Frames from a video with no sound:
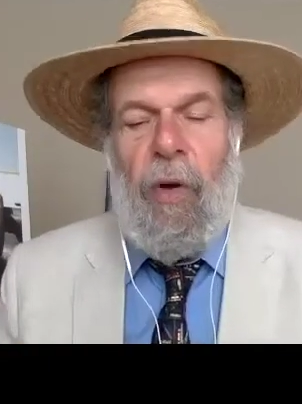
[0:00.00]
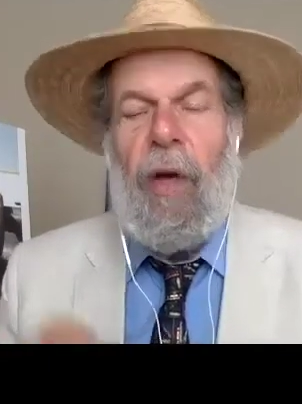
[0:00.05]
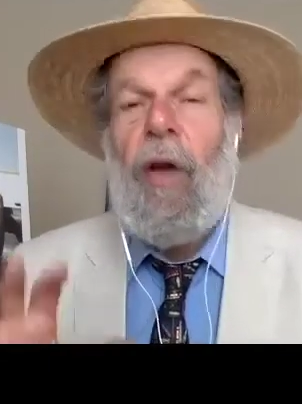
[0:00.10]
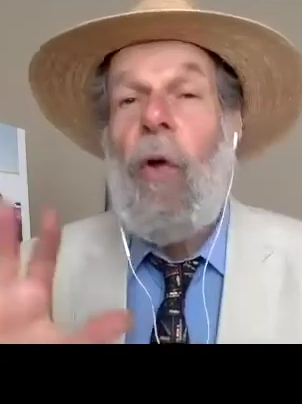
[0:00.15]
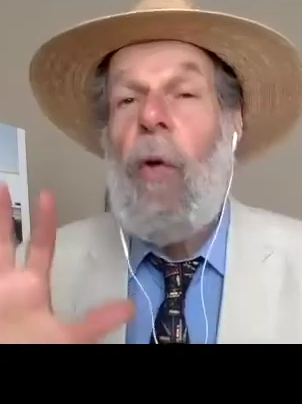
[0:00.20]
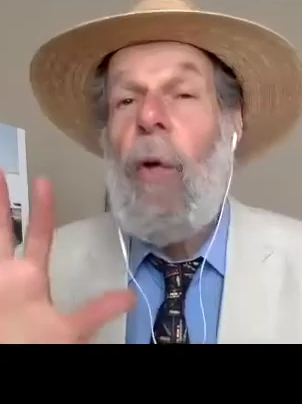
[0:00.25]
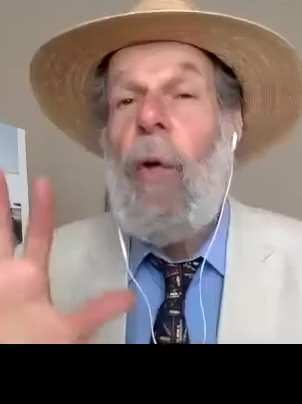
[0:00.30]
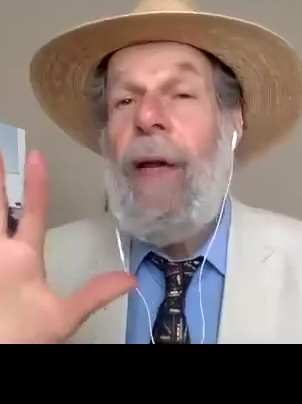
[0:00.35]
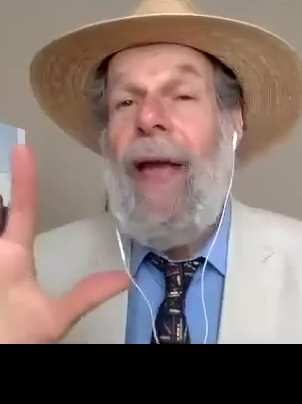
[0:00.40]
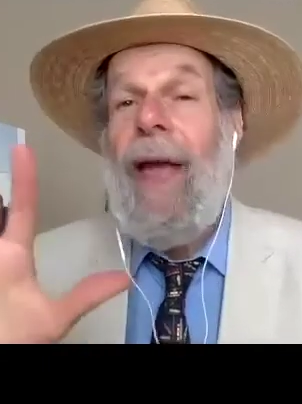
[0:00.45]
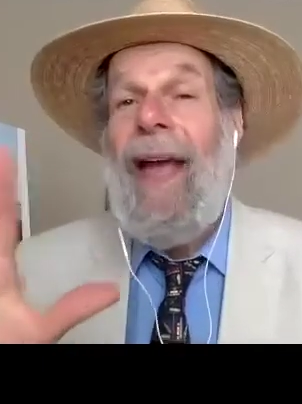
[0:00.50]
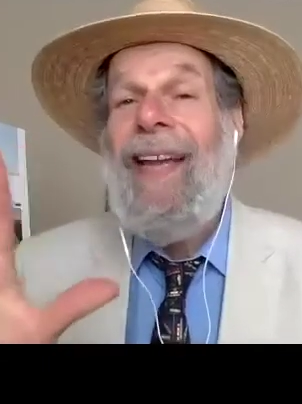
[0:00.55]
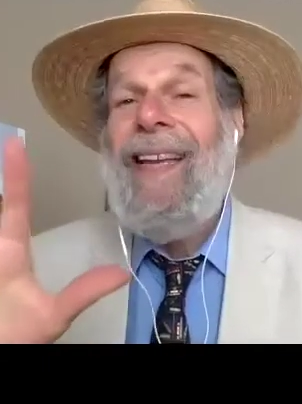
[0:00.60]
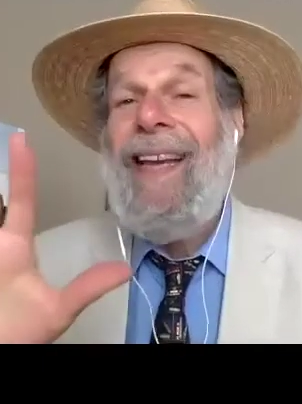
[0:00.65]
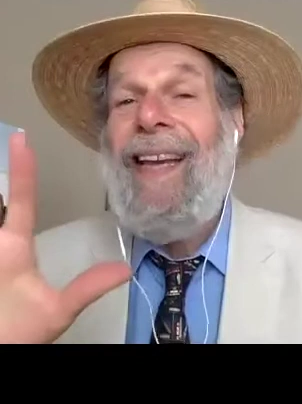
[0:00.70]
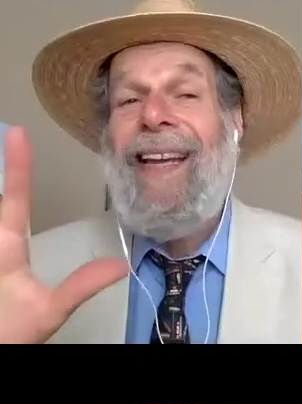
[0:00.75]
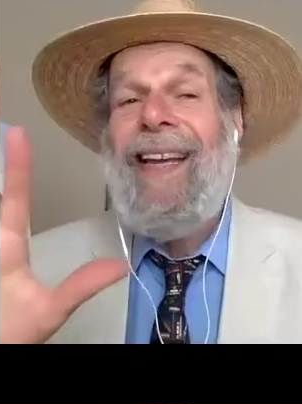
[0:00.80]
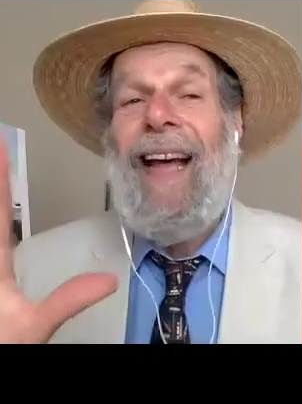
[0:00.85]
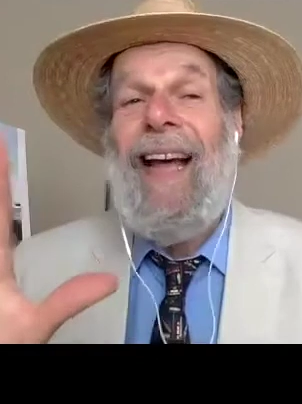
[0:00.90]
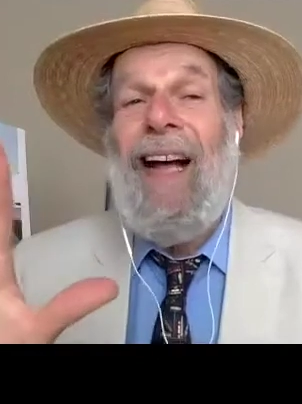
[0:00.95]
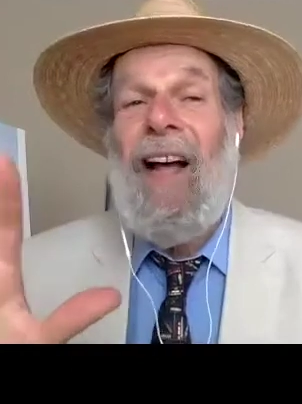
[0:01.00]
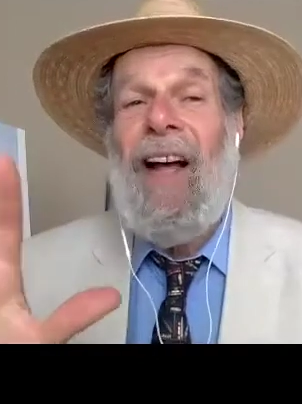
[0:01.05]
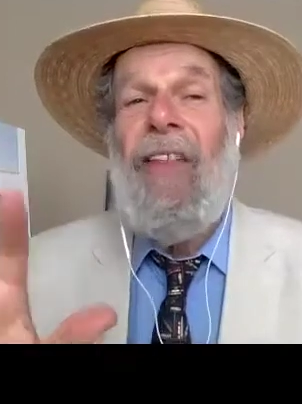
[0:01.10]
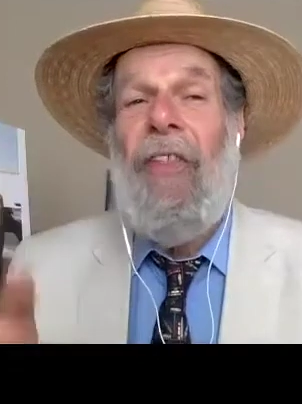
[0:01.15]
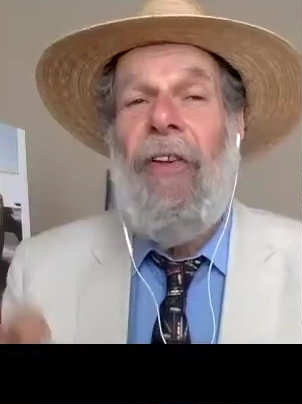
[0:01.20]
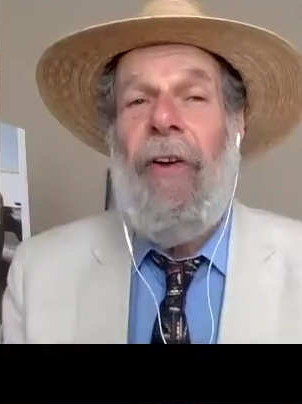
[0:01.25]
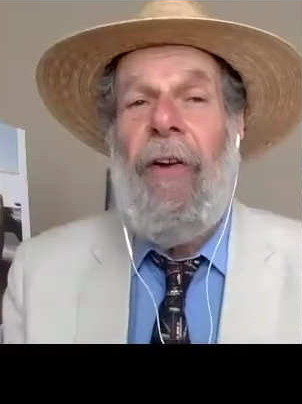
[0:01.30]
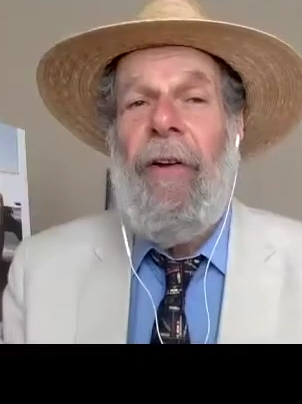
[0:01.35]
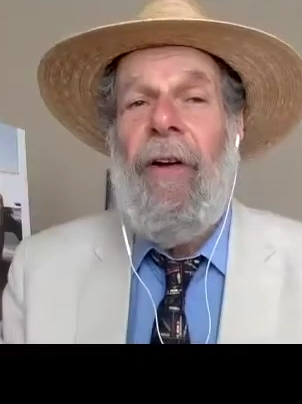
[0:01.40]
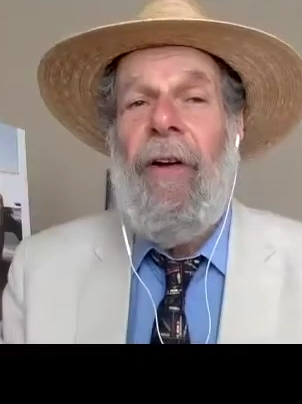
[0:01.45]
create an
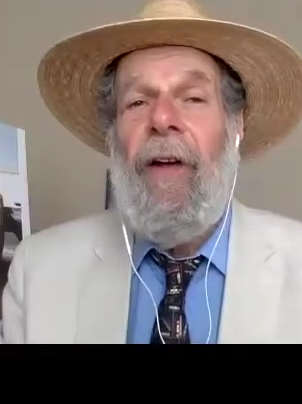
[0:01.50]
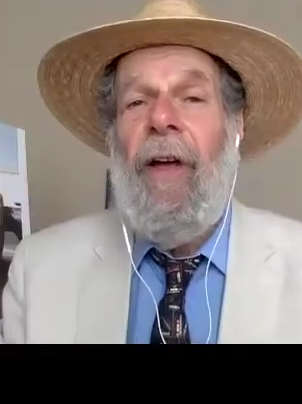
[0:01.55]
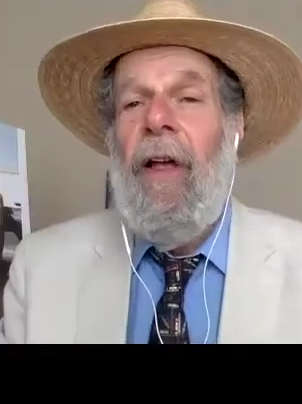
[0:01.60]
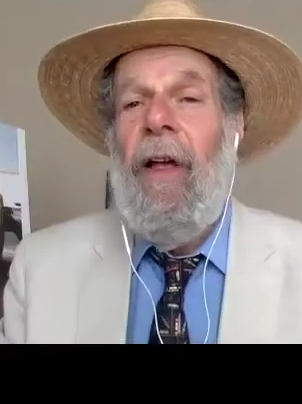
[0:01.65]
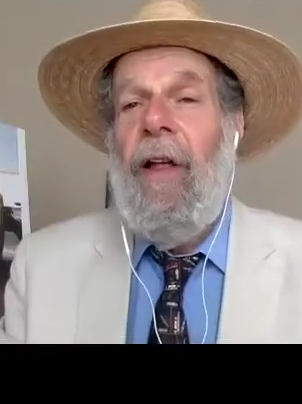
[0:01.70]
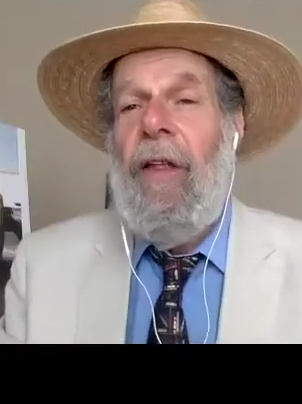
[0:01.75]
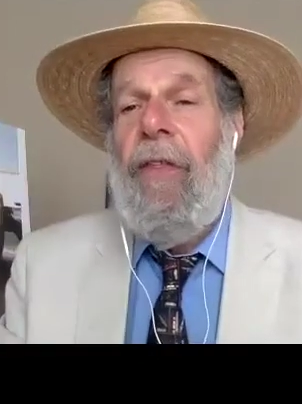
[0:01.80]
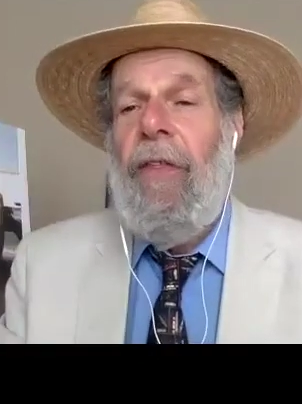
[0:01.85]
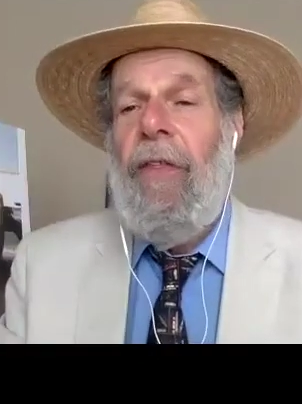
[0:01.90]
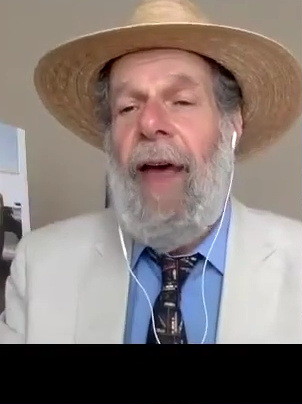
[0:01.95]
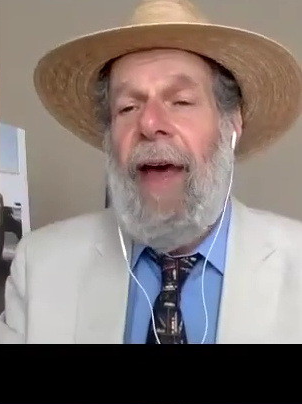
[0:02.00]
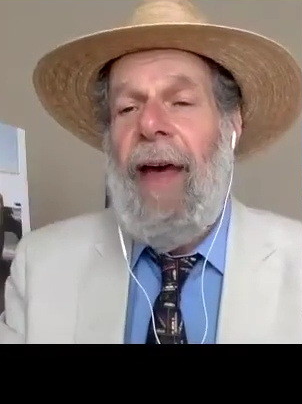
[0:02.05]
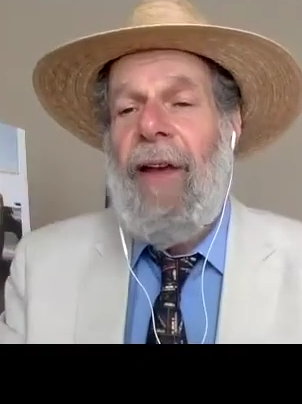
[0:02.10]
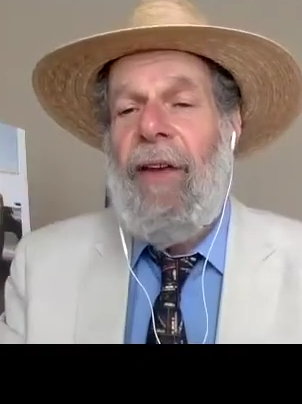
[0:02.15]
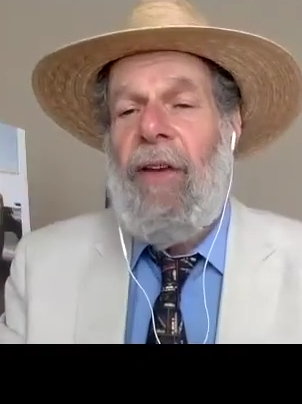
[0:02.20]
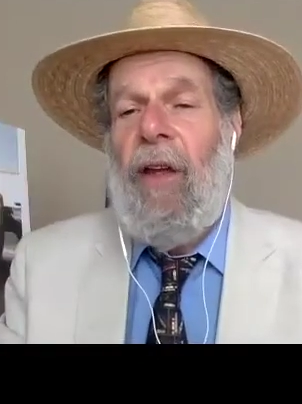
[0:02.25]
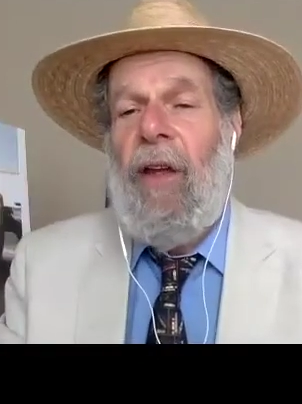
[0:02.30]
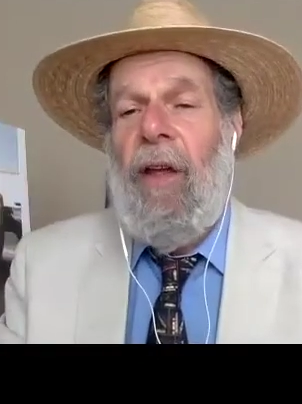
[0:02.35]
other that